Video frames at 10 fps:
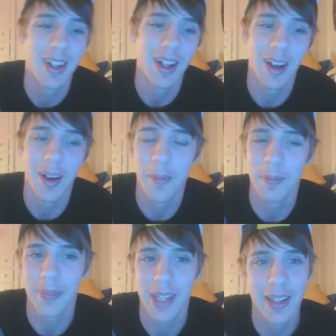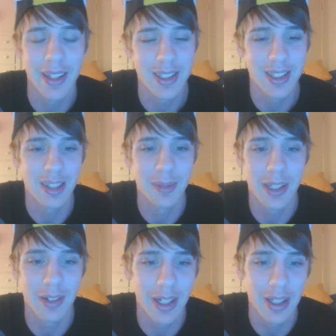I think this is going to be a
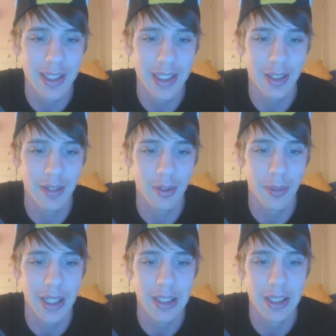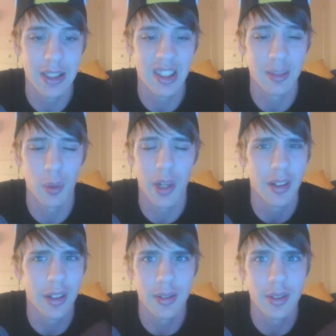great secret for mage, and it's going to be widely
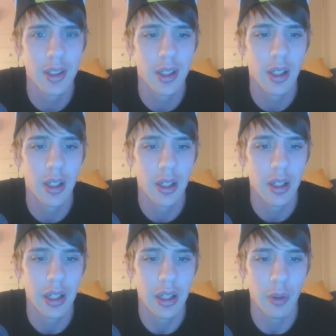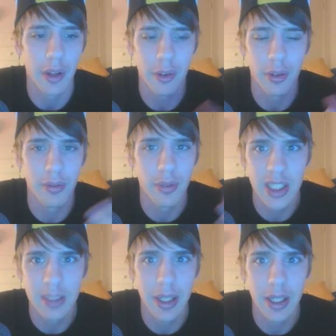used, whether in
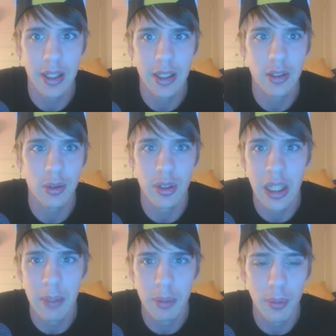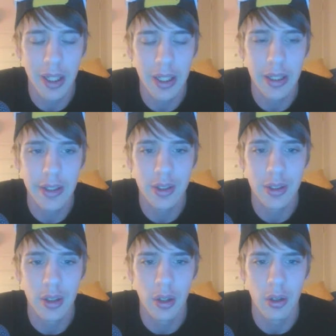Freeze Mage or in Tempo Mage
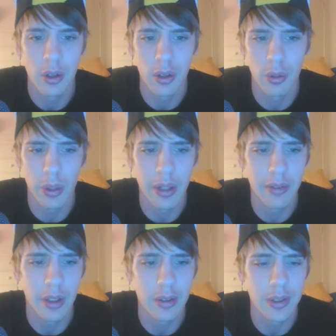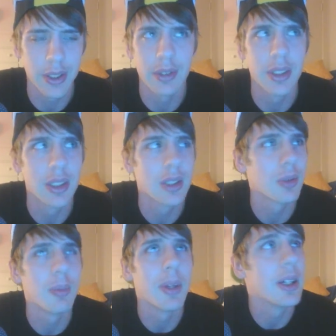or whatever else there is
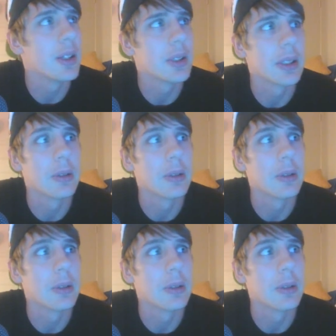with mage.